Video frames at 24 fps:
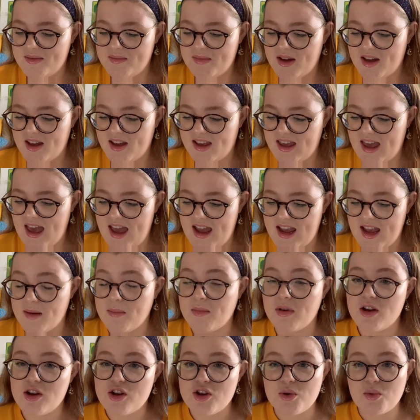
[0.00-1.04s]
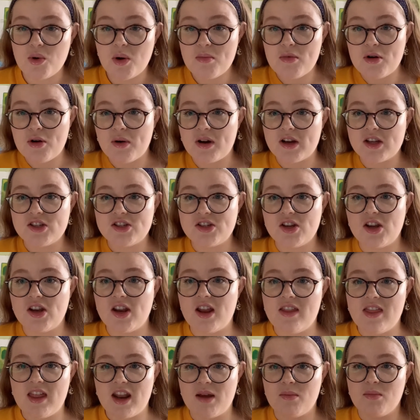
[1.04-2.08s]
Okay, I'm going to do one more question
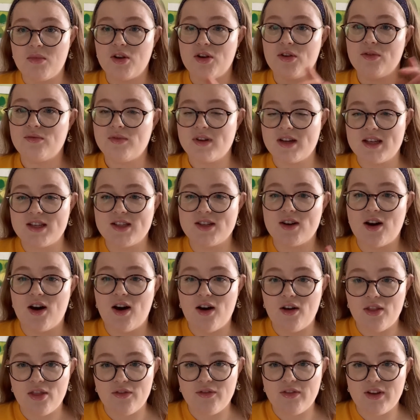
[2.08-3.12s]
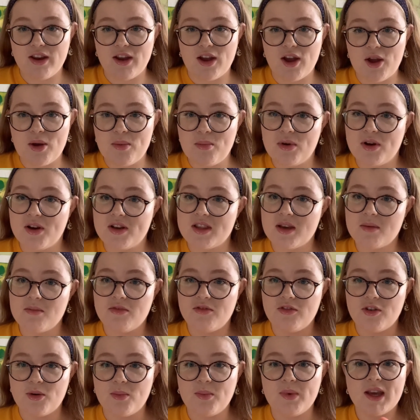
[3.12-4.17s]
and then I'm going to restart the video because I'm
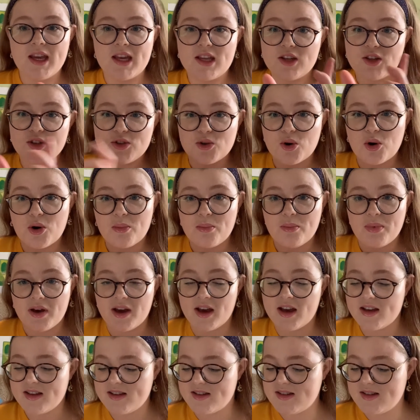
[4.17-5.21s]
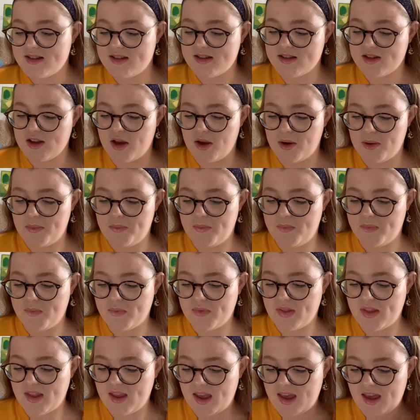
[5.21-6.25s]
filming in short bursts. So
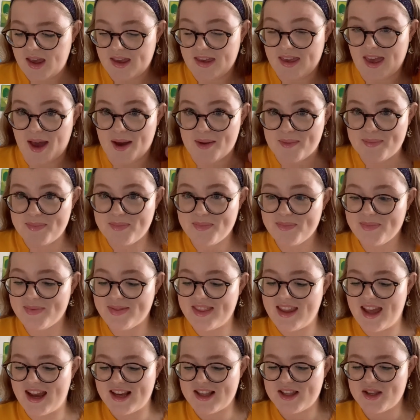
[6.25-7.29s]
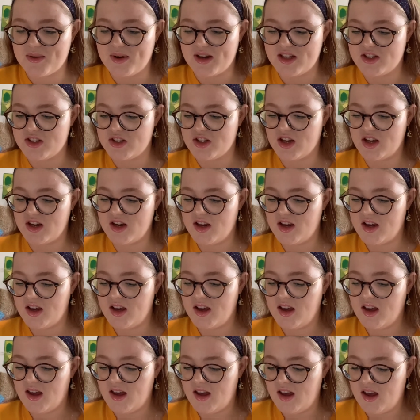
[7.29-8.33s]
yeah, next question
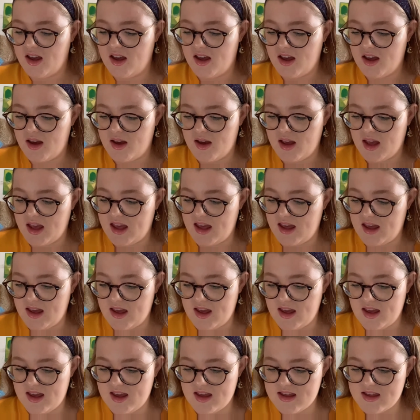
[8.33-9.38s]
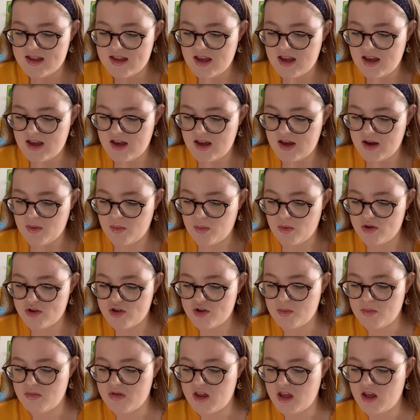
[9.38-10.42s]
is, what's
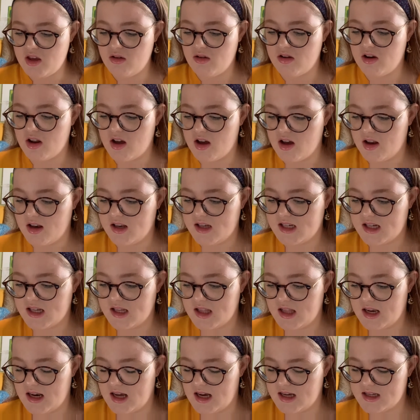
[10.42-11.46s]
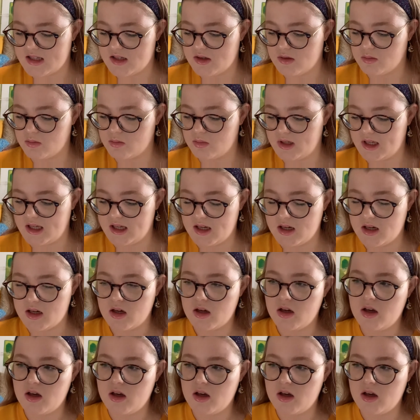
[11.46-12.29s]
something you learnt in the last week?